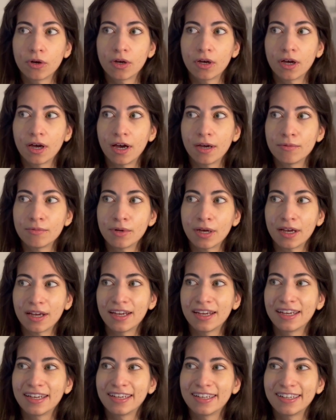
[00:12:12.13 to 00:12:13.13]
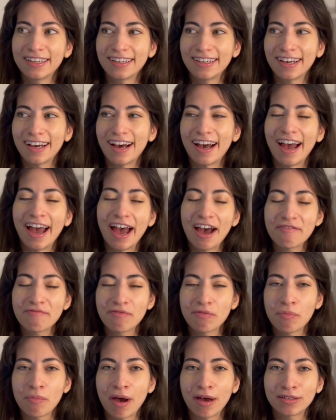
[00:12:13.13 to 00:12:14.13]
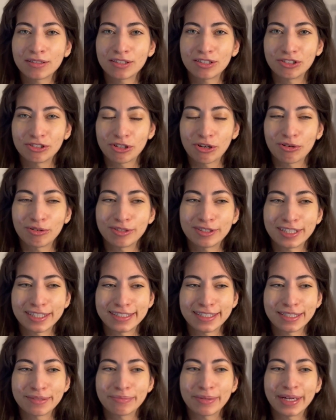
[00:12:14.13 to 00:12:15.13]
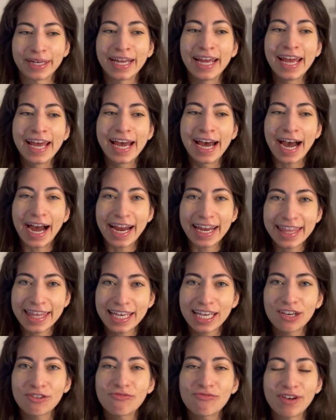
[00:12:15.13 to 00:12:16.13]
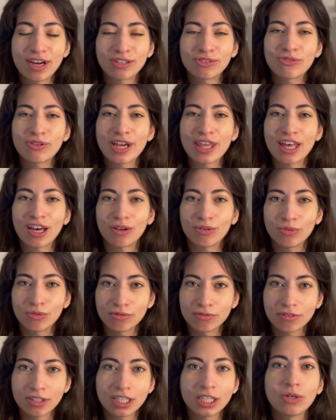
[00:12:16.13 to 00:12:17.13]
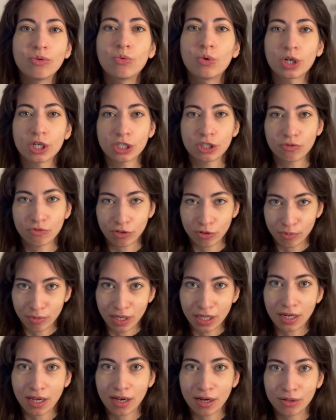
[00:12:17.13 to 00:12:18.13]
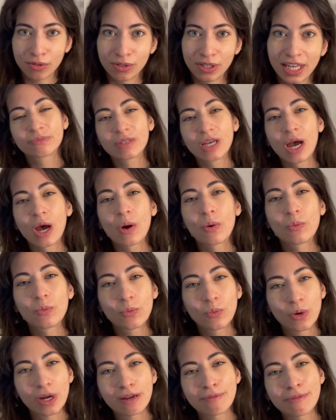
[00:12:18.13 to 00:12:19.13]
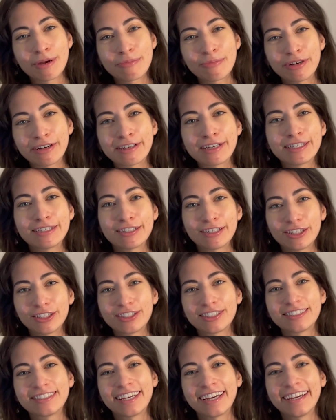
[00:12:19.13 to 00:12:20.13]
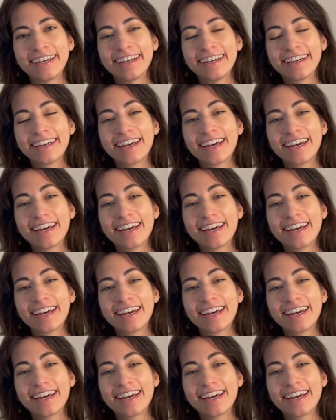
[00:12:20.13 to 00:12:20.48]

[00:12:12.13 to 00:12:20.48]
I haven't mastered goal setting, but I think I've found a way that really works for me now. What am I bringing to you today?